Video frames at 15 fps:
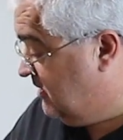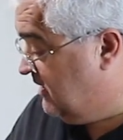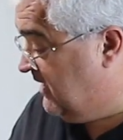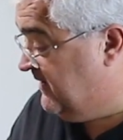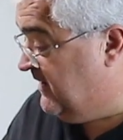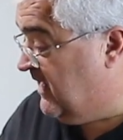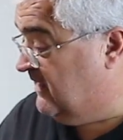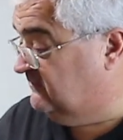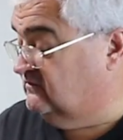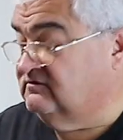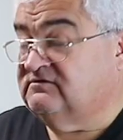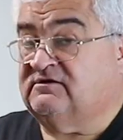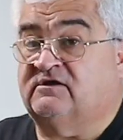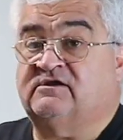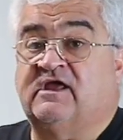and not
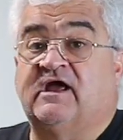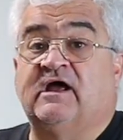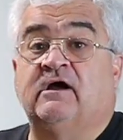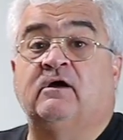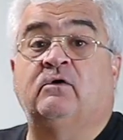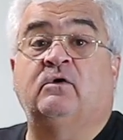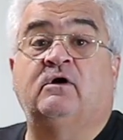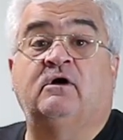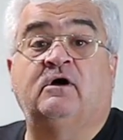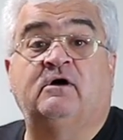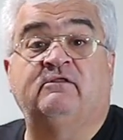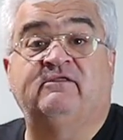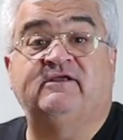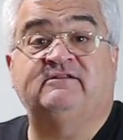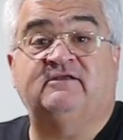tell you how
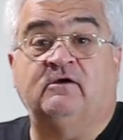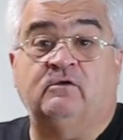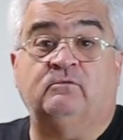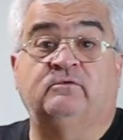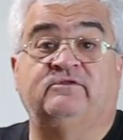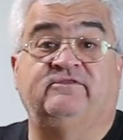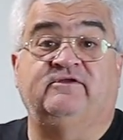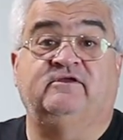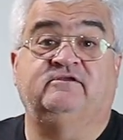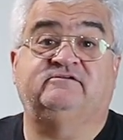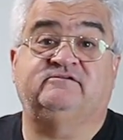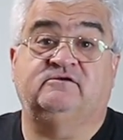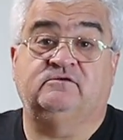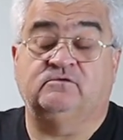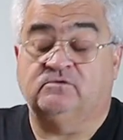they dealt with it.
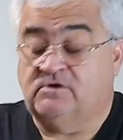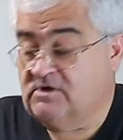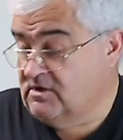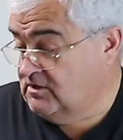So,